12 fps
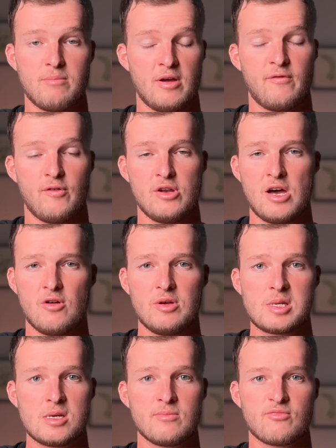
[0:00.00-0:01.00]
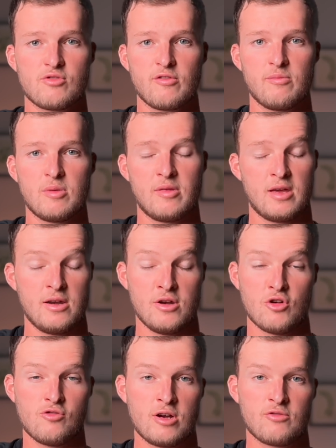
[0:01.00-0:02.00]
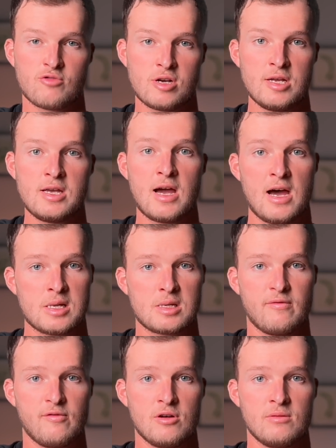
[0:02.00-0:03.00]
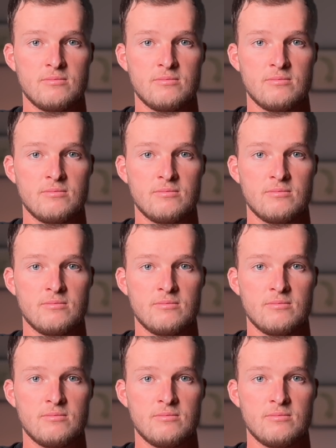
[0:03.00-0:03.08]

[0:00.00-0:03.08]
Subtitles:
but for now it's an improvement that no one really asked for.